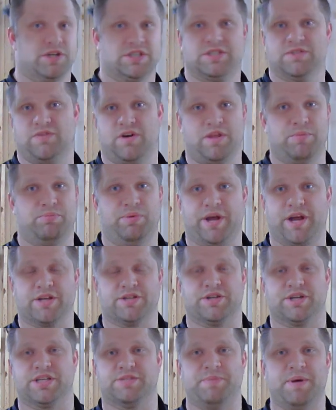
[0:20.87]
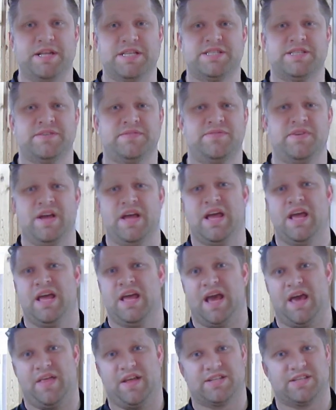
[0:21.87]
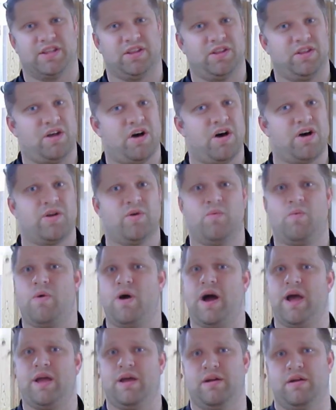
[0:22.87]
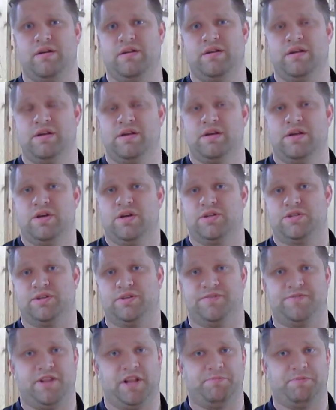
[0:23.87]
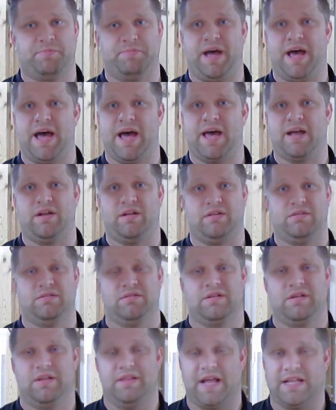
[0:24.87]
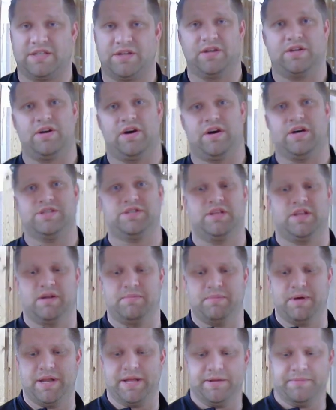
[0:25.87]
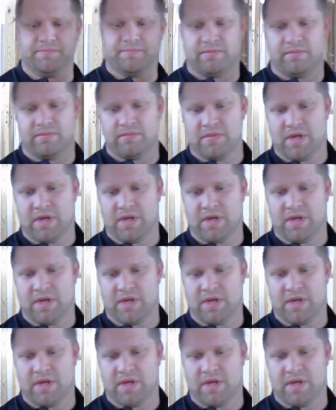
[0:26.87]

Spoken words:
First of all, the breakers are expensive, and that's a lot of wire to fill up a panel, and that's going to cost you a lot of money.